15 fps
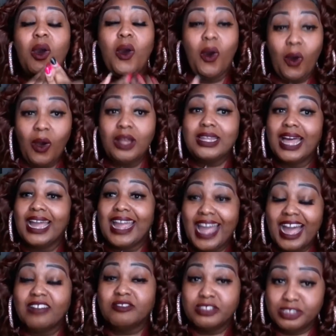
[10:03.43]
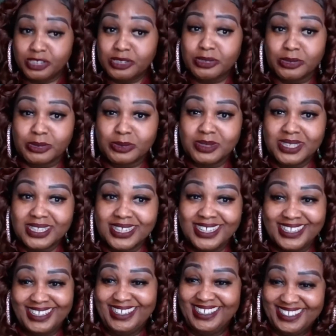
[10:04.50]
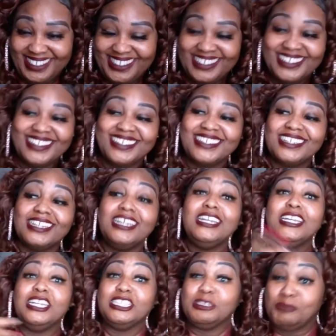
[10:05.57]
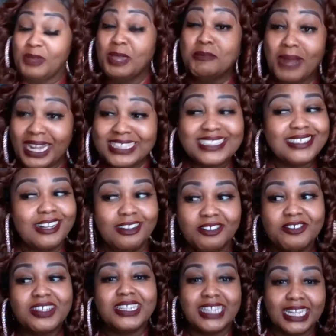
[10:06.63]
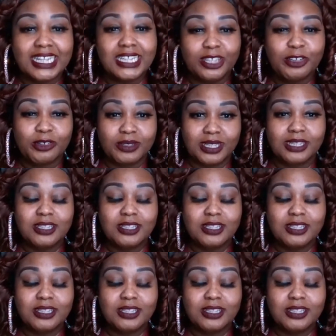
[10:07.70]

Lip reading: all I have to do is be myself, like literally.